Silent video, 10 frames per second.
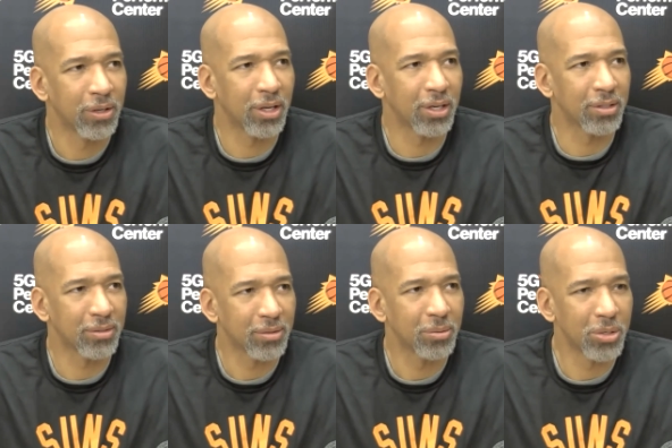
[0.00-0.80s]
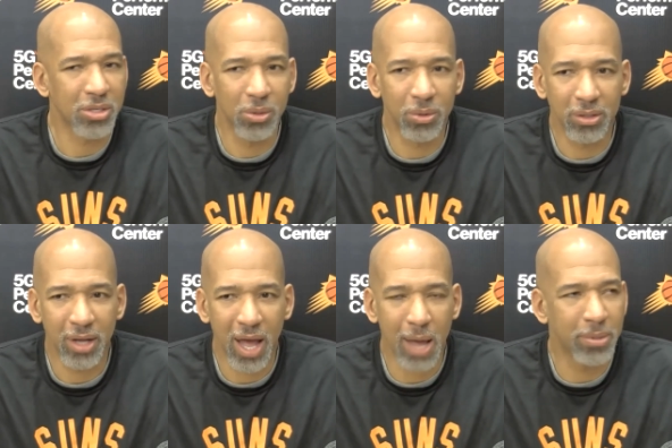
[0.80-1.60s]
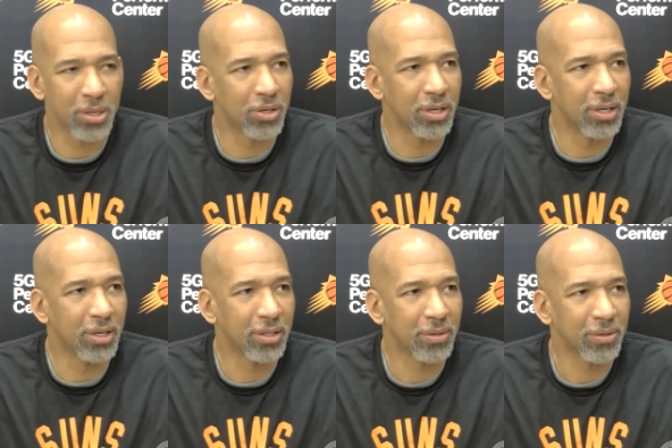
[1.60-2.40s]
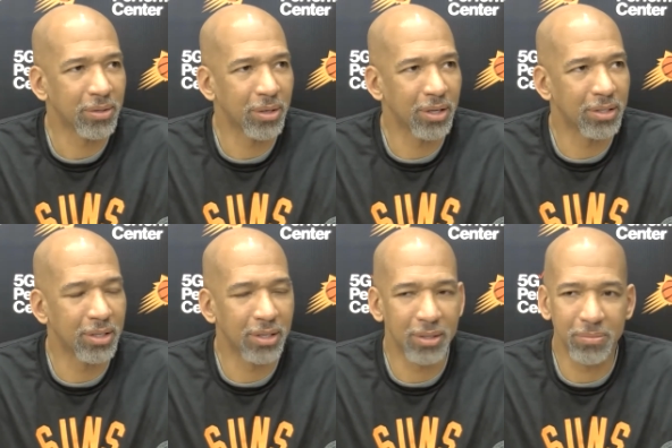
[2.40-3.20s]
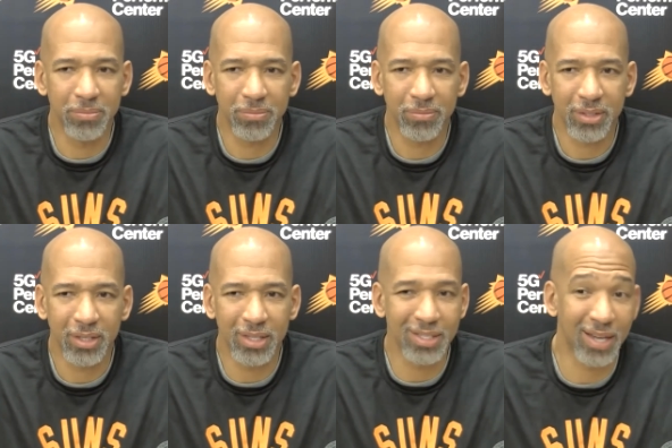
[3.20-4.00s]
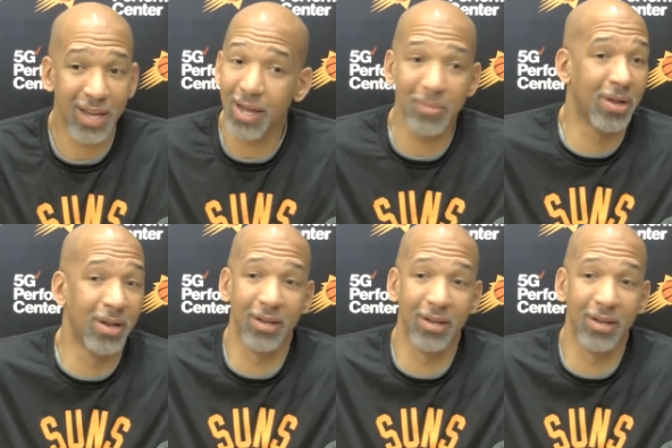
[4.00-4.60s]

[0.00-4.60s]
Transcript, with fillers: like we're so happy you're here and um, at the time